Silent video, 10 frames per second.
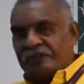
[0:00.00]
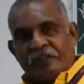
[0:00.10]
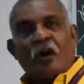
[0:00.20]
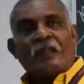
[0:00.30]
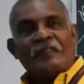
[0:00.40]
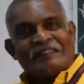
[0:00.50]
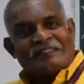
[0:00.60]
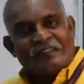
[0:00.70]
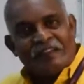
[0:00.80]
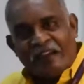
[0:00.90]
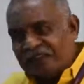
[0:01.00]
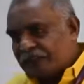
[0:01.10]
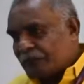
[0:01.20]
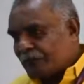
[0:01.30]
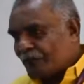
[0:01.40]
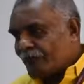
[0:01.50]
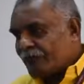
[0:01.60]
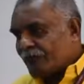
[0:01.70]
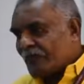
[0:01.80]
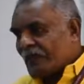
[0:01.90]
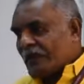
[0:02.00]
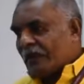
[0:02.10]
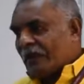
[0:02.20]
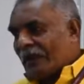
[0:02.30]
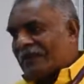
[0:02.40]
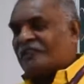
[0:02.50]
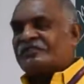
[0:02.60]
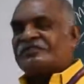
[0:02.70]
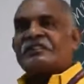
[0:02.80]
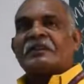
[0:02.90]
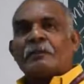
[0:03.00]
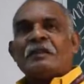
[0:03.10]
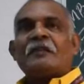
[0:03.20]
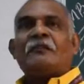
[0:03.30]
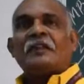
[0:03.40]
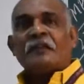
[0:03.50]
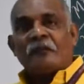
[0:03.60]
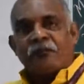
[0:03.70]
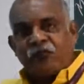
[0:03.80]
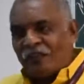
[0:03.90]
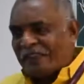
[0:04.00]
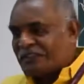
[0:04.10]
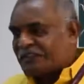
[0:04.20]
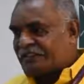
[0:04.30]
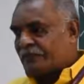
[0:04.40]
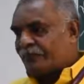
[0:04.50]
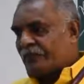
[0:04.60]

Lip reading: They all exert a considerable influence